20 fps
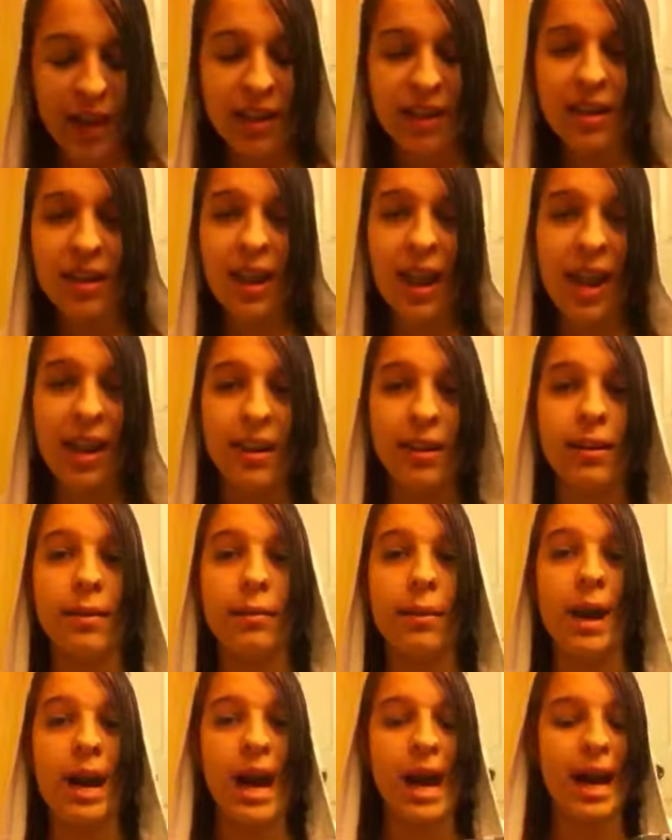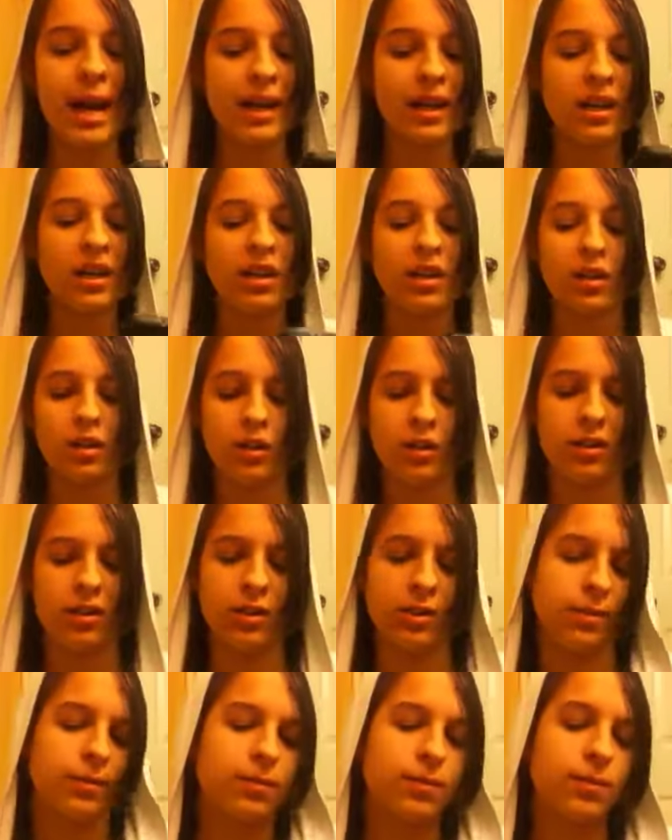Is it kind of black?
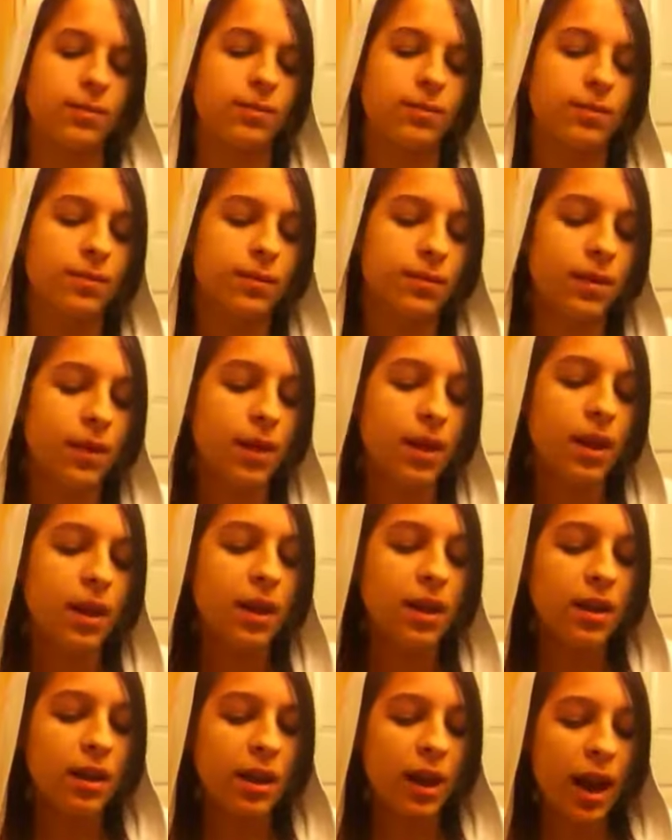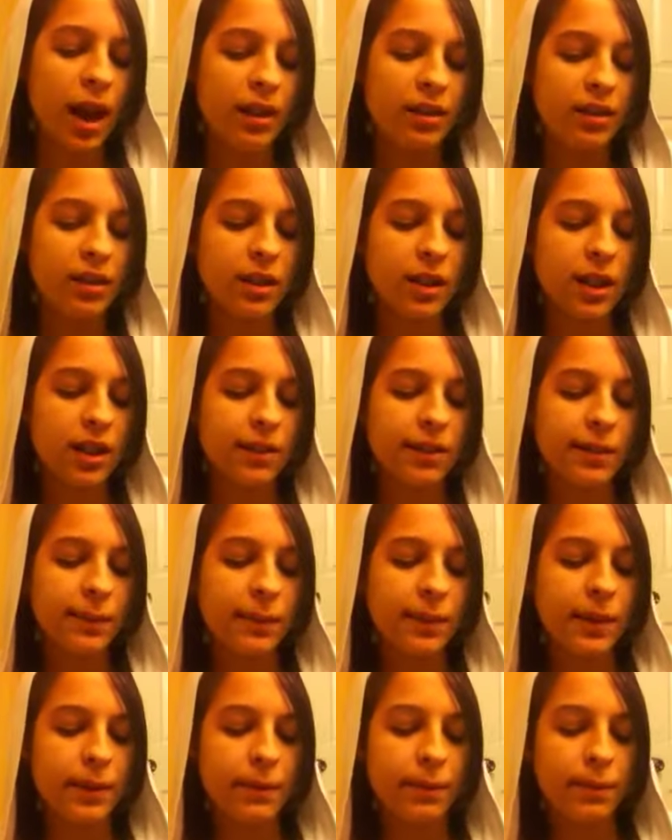No. Has Get the
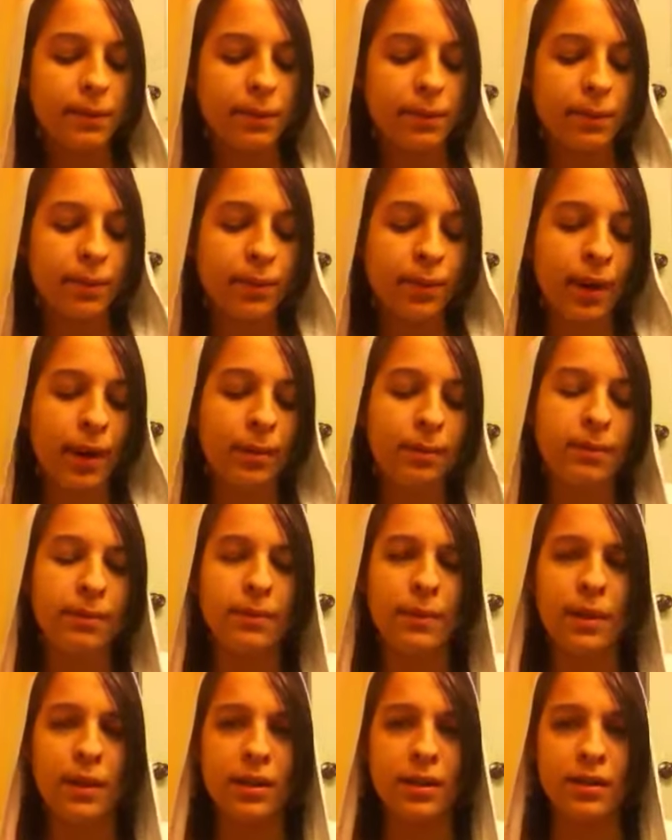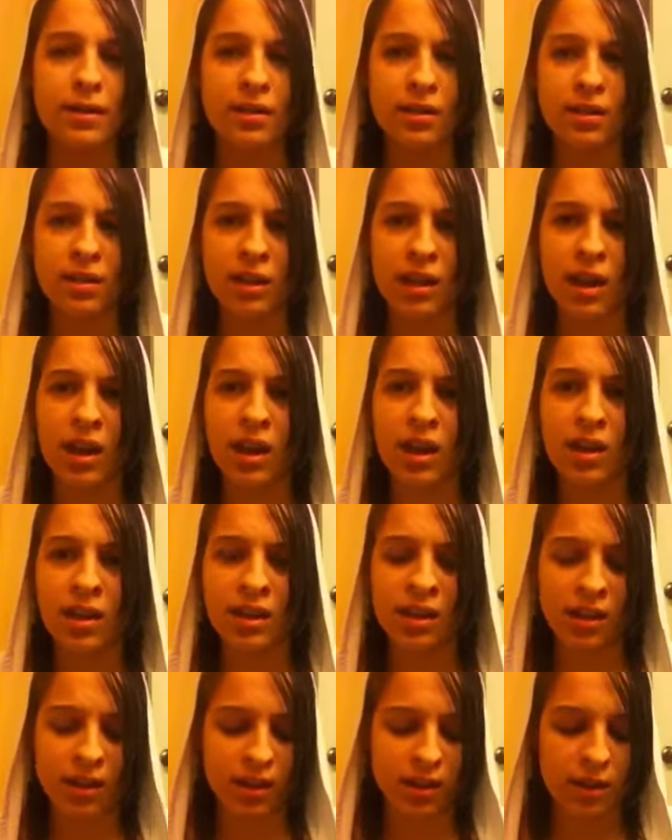been prime minister?
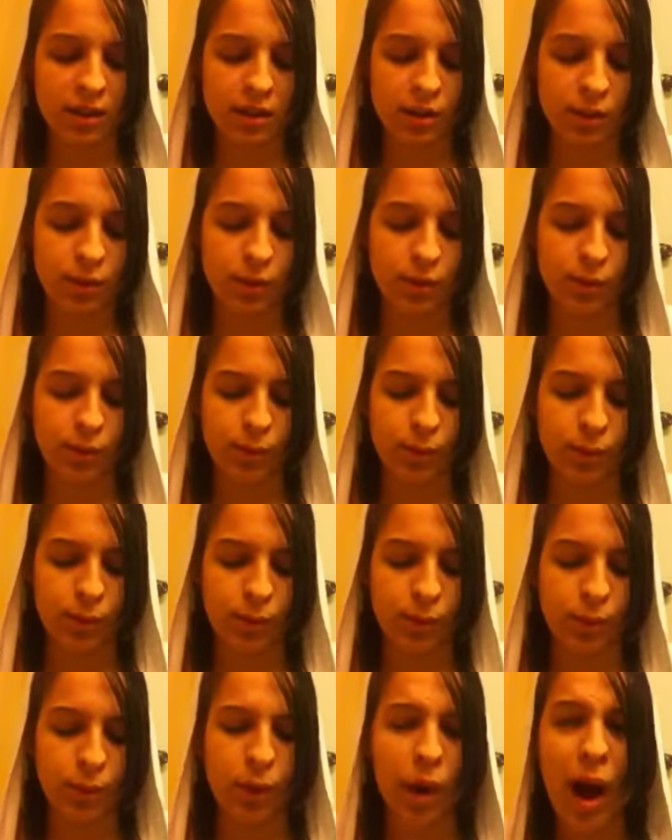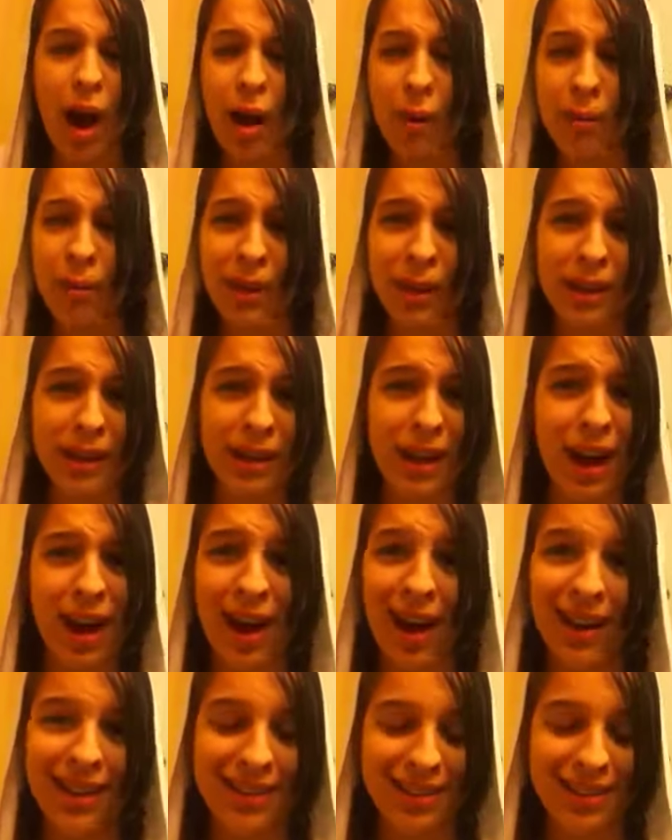Probably not.